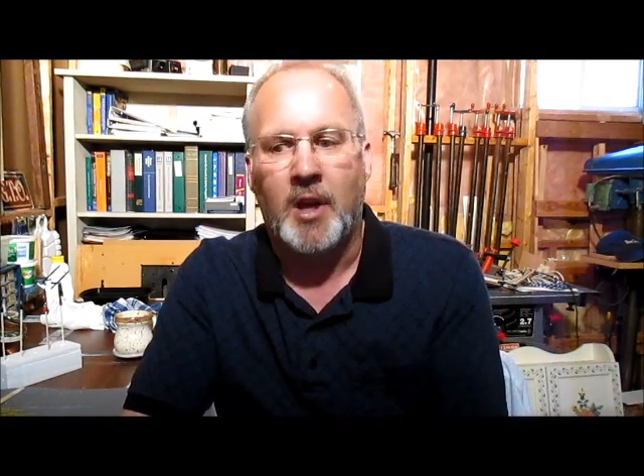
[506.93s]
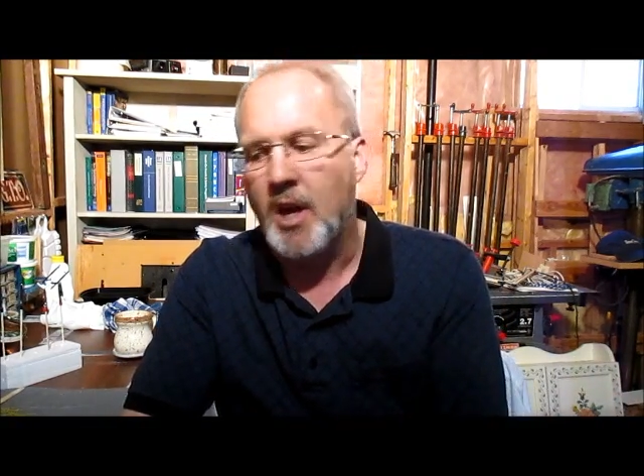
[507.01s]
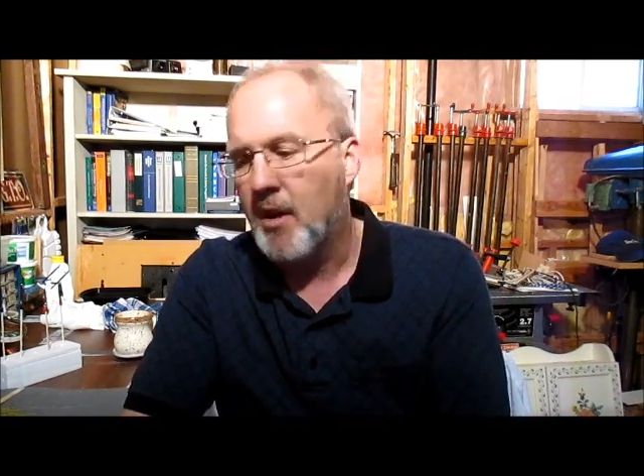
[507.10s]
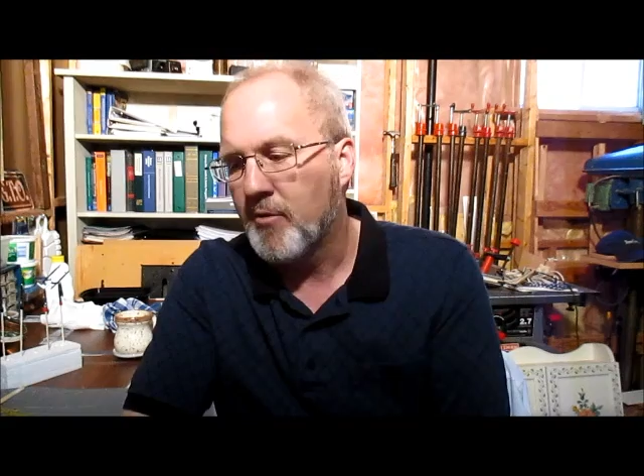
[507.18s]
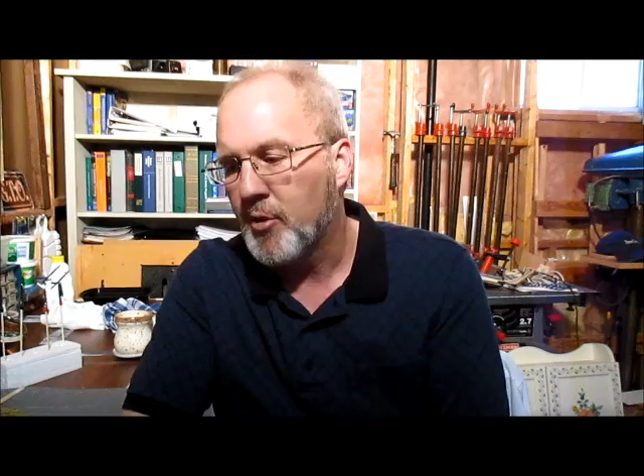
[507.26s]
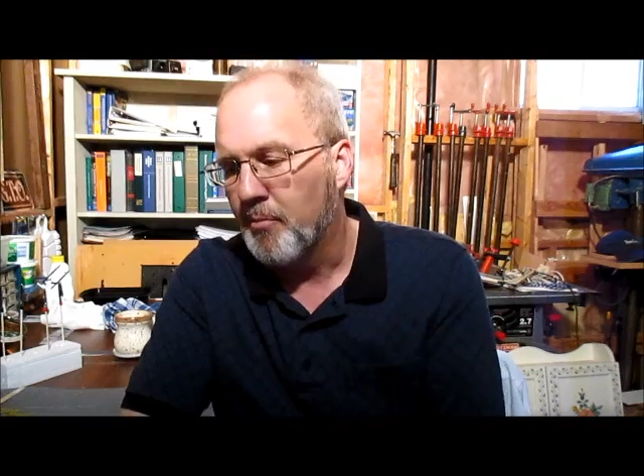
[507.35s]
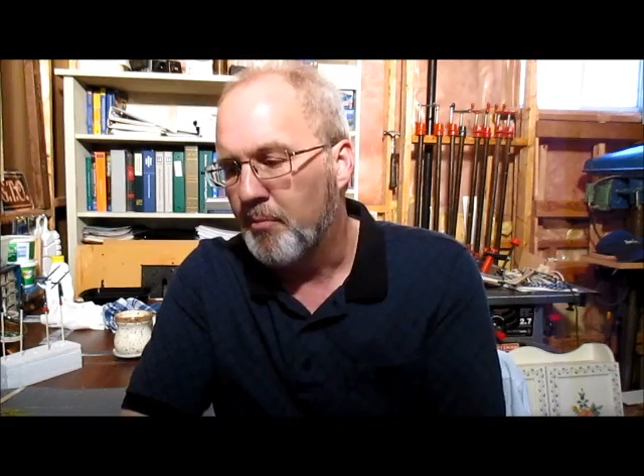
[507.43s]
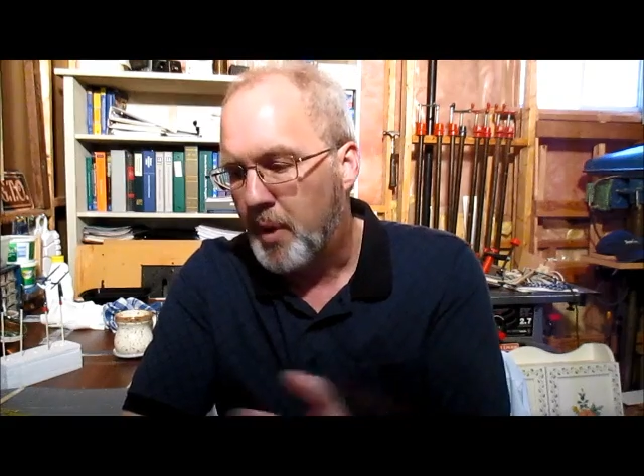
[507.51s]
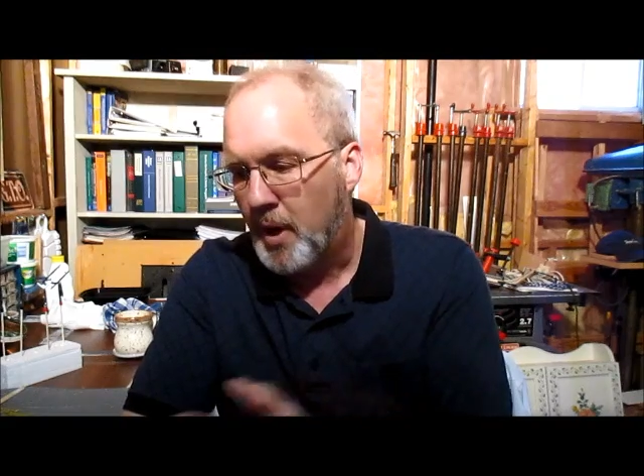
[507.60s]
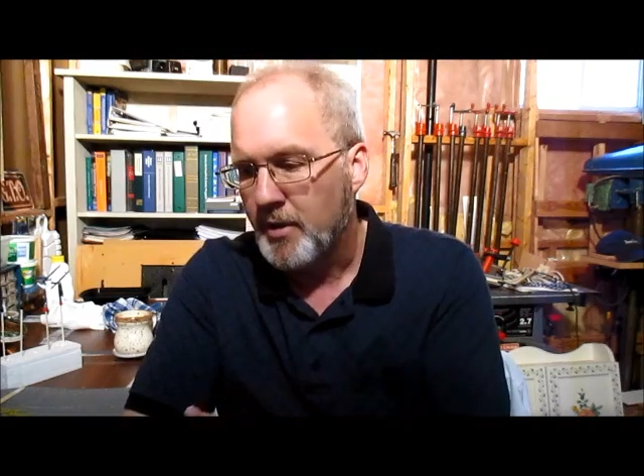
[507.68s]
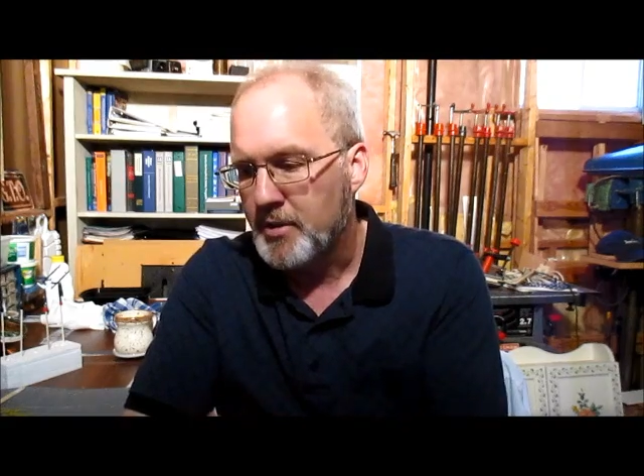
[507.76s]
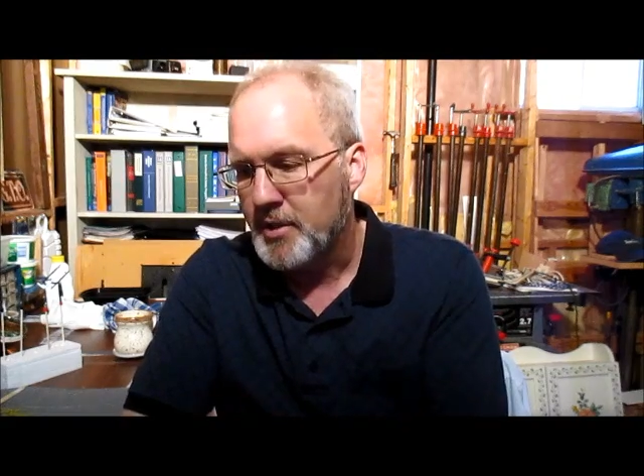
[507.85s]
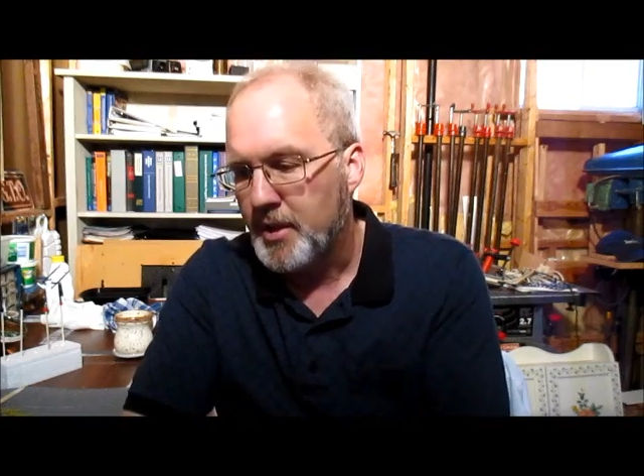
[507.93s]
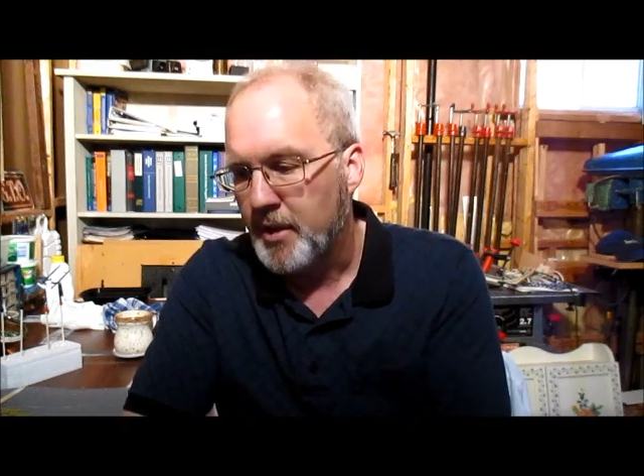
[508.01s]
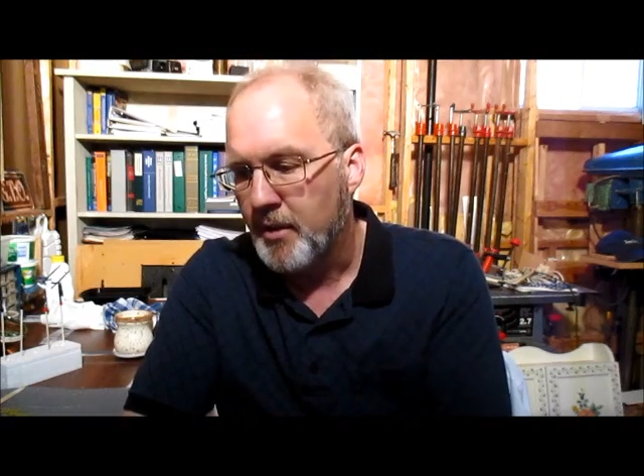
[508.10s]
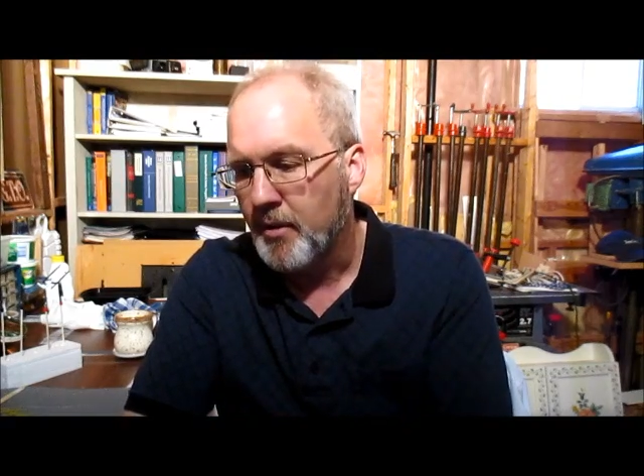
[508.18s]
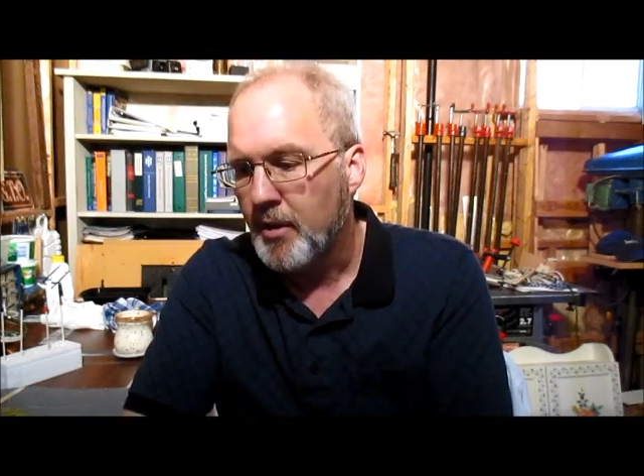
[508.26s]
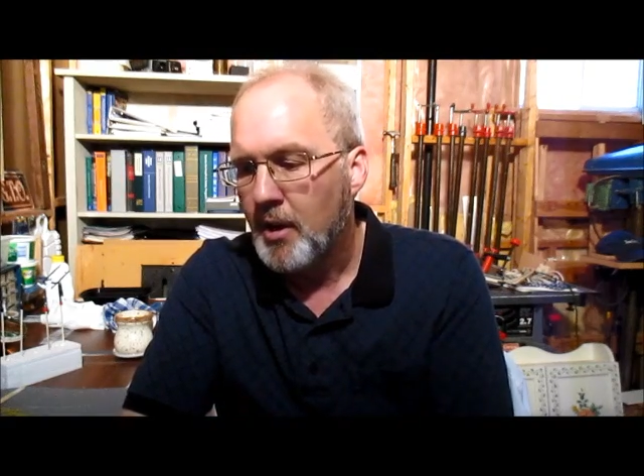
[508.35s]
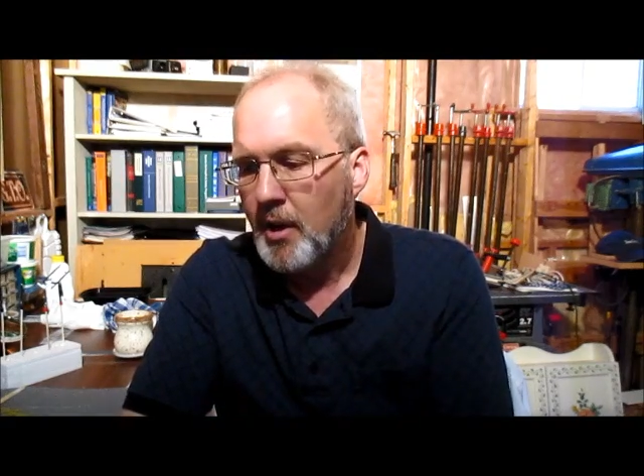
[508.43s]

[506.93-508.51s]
I have some parts here